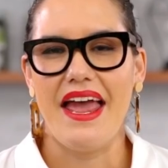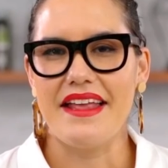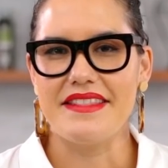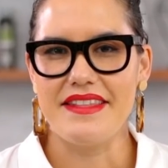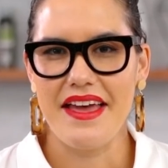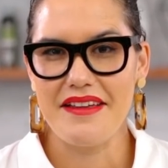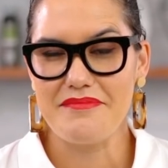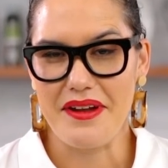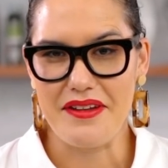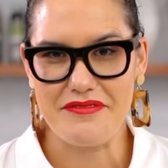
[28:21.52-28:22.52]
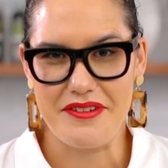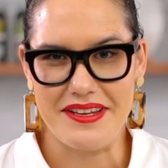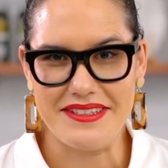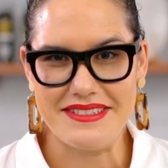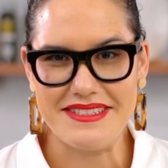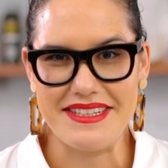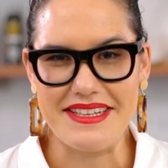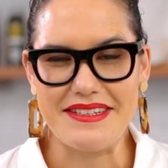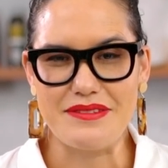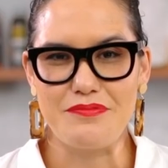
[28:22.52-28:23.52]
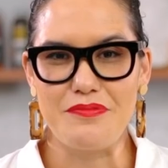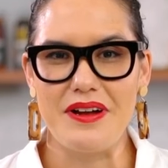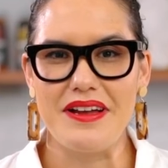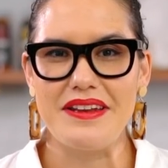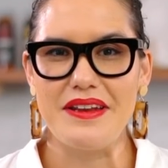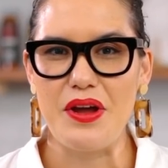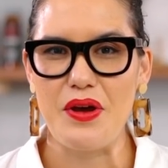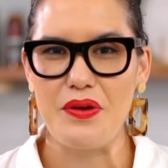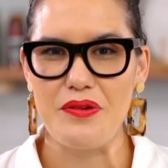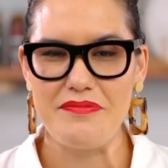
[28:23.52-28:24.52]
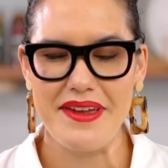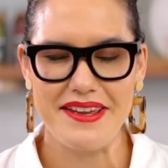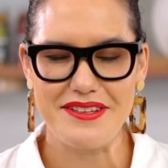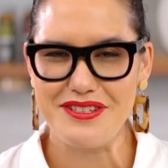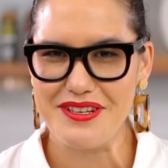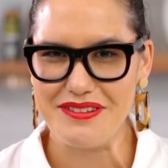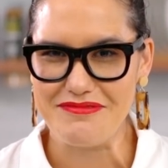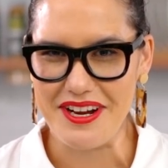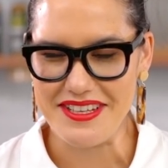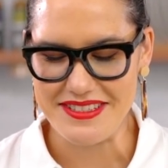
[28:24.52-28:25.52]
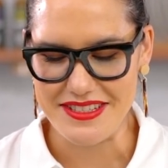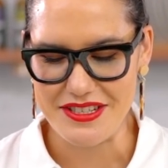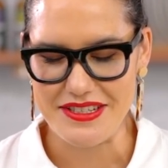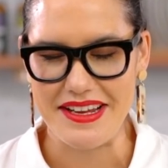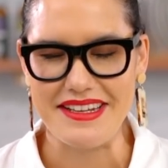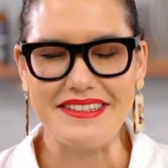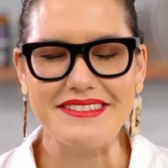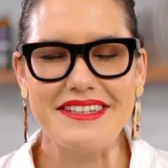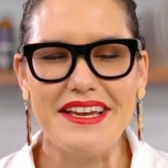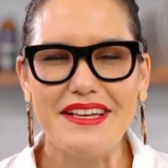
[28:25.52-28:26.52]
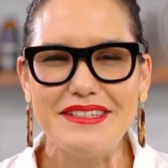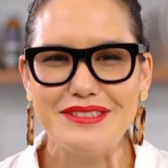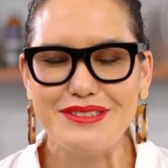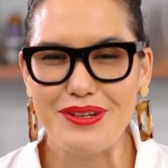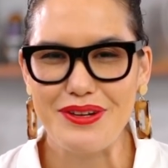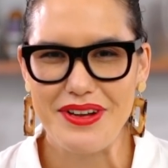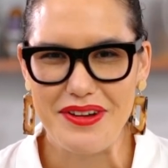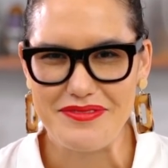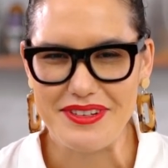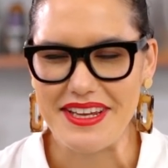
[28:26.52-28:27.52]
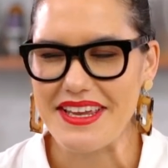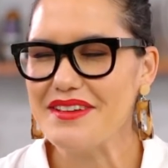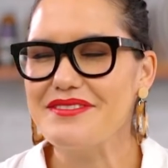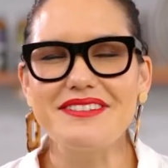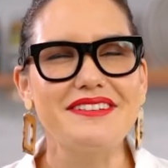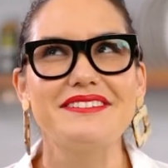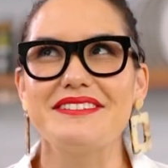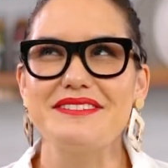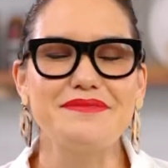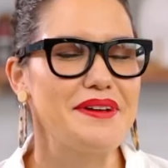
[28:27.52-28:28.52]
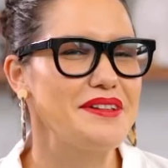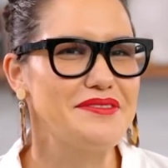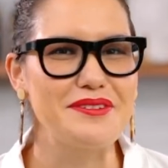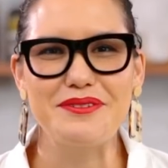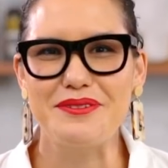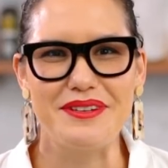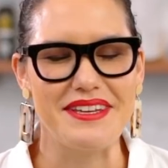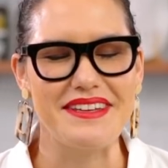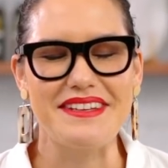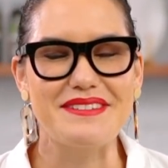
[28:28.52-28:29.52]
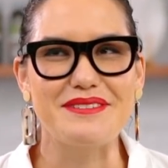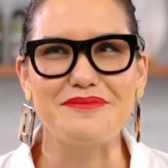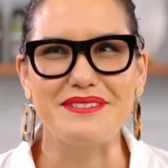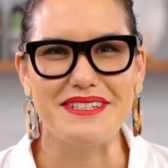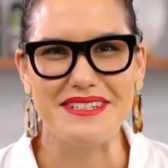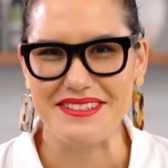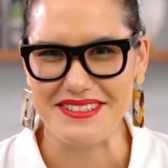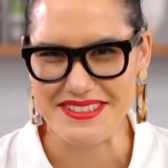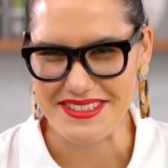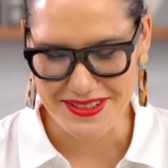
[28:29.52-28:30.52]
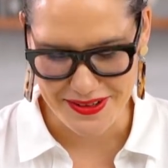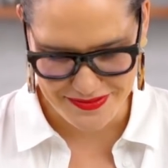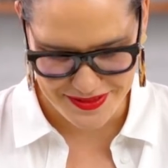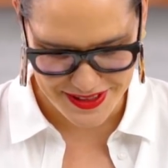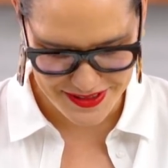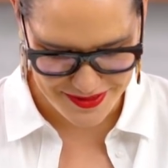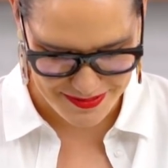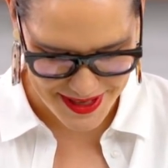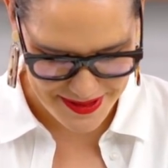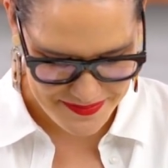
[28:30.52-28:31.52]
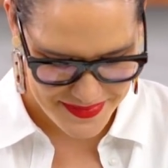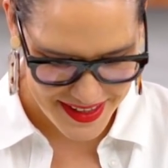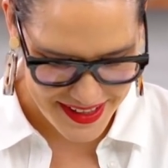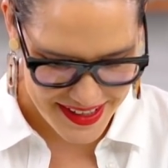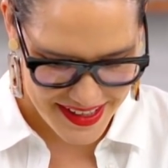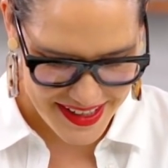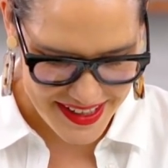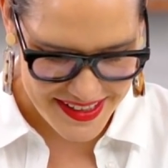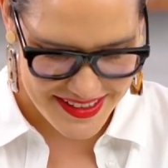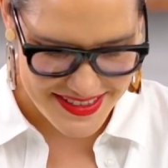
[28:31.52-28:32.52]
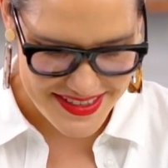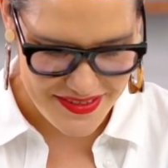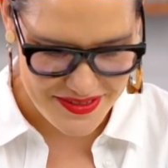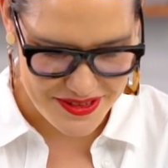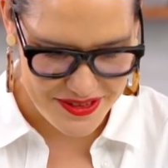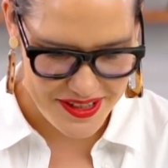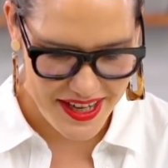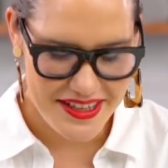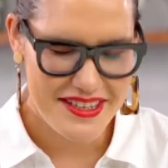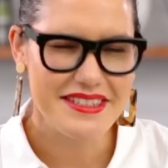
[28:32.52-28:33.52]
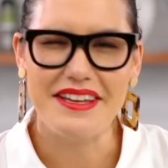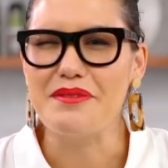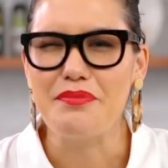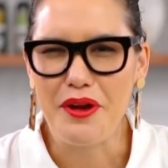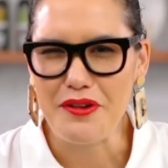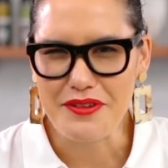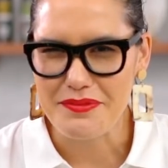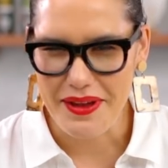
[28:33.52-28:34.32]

And that, my friends, is one homemade chicken rice dish that is so comforting. Even just the smell of it cooking is ridiculously comforting for me. Let's have a look. I like to get the perfect